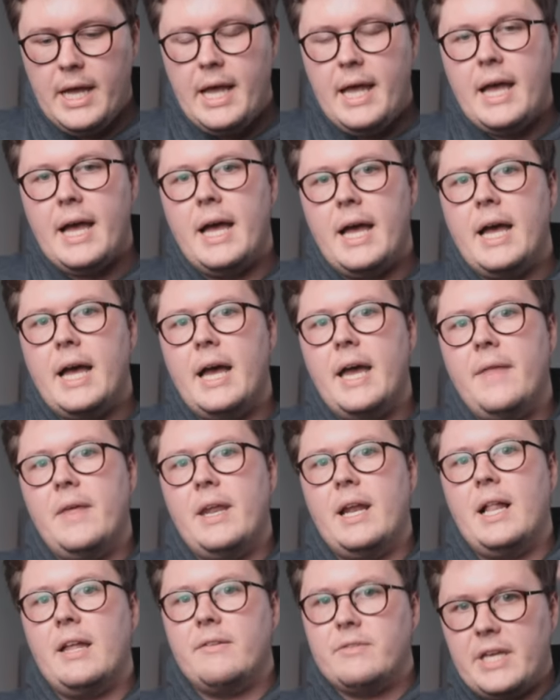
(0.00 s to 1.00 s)
And
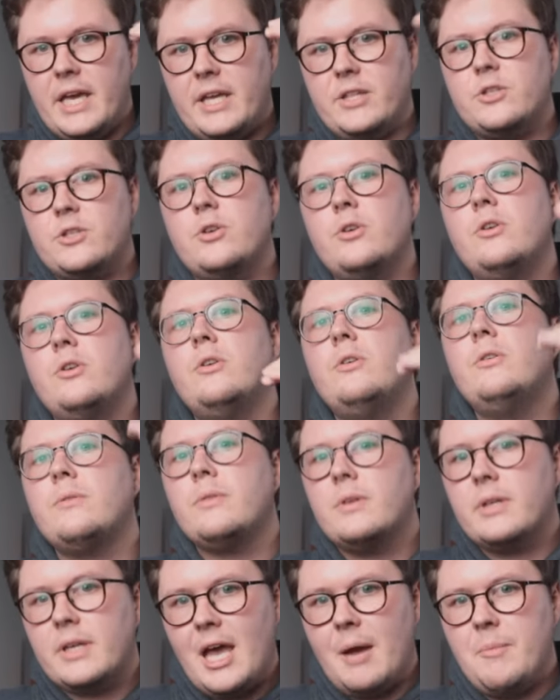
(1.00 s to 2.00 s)
then I'll have day two,
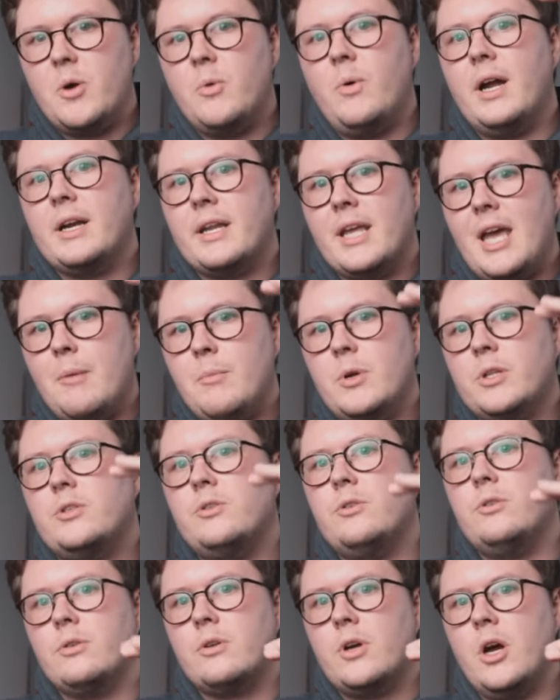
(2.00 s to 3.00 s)
camera one, camera
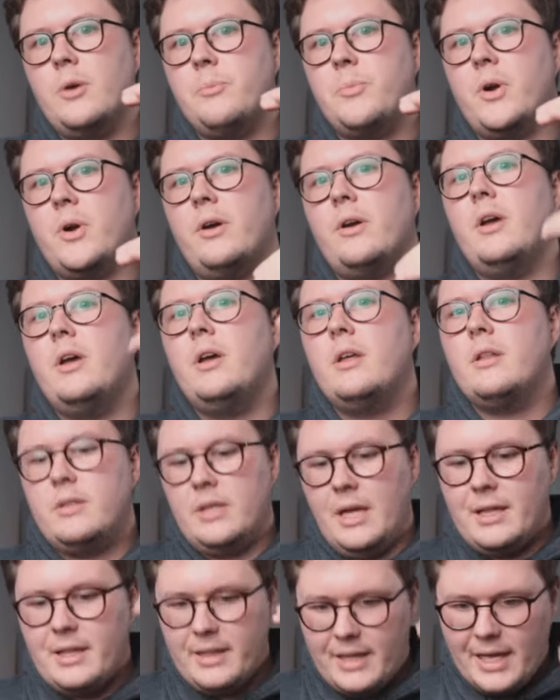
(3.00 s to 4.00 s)
two, GoPro.
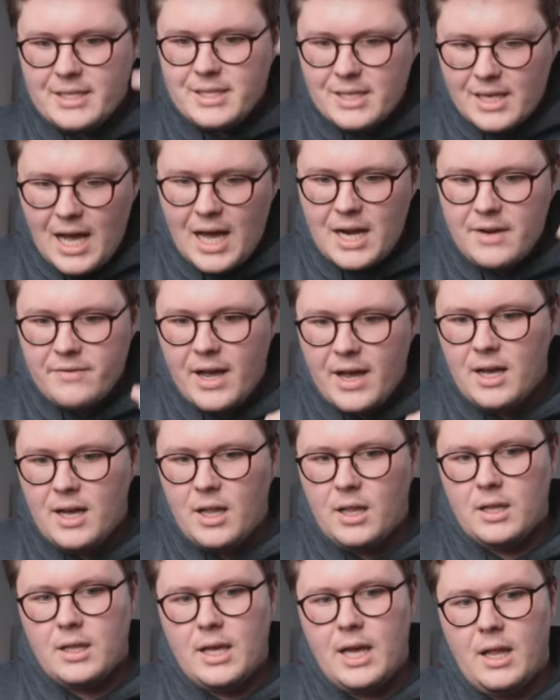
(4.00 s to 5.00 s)
Yeah, that's kind of
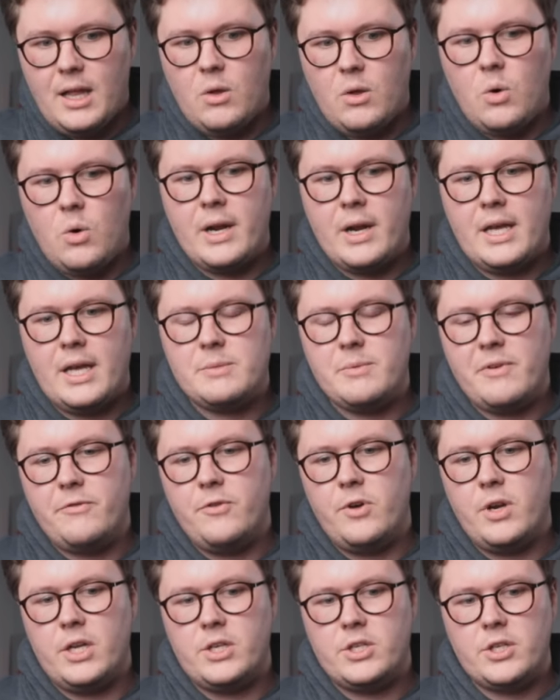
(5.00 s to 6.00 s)
how I'll organize my
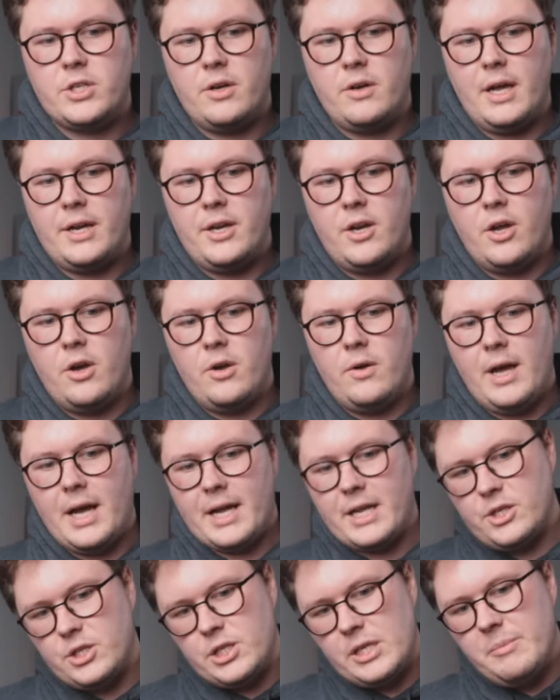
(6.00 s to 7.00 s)
footage, so I know I
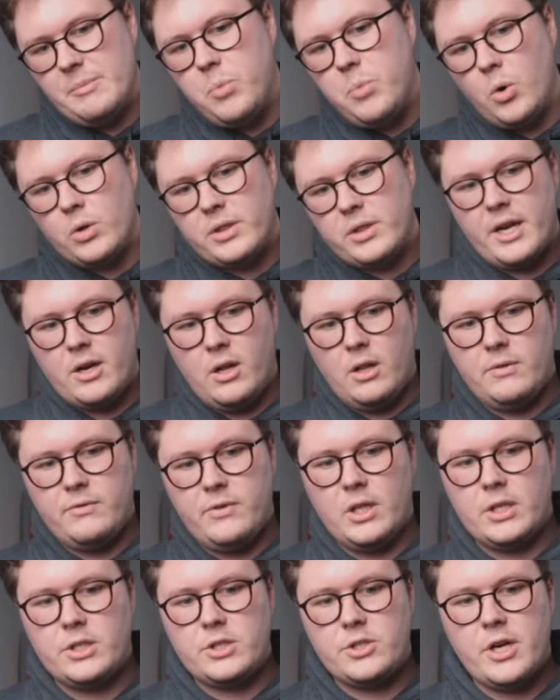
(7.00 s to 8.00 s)
can just import that whole
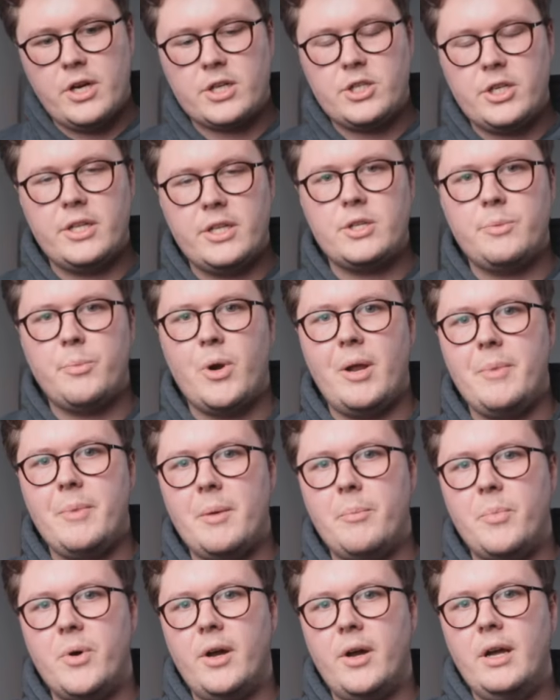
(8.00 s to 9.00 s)
folder structure into
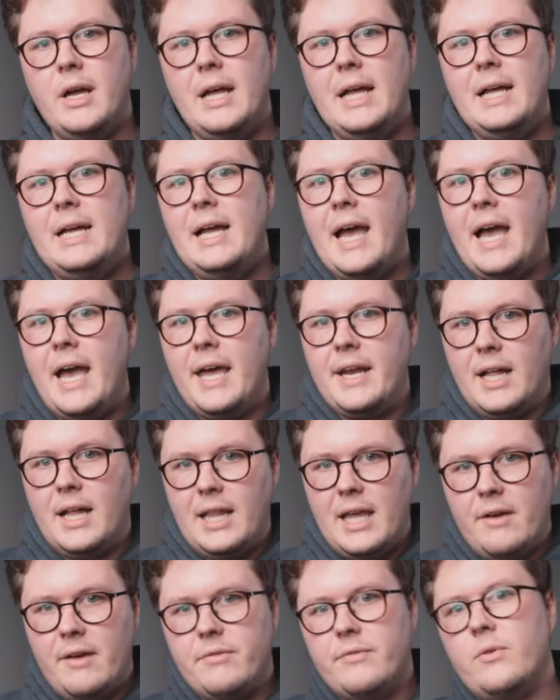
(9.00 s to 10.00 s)
Premiere Pro, and I'll
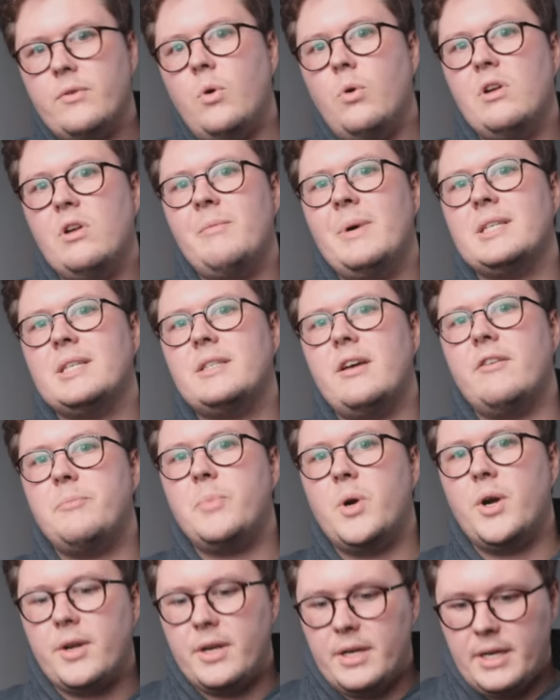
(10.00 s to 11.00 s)
have all of my stuff
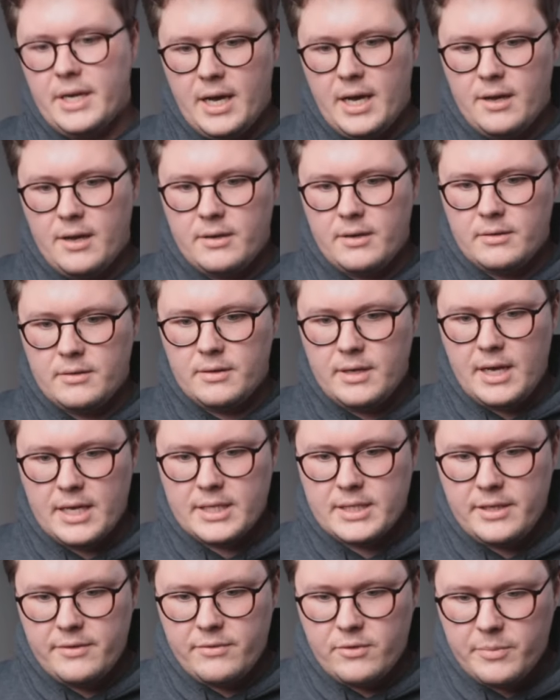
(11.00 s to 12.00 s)
broken down
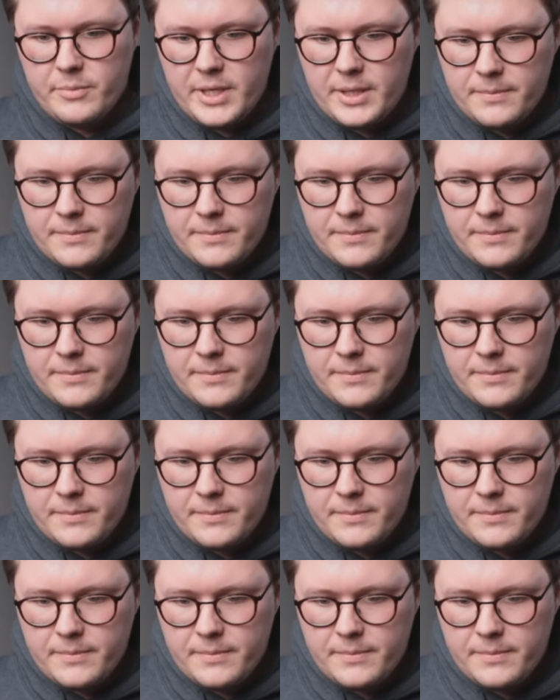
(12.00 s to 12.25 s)
nicely for me.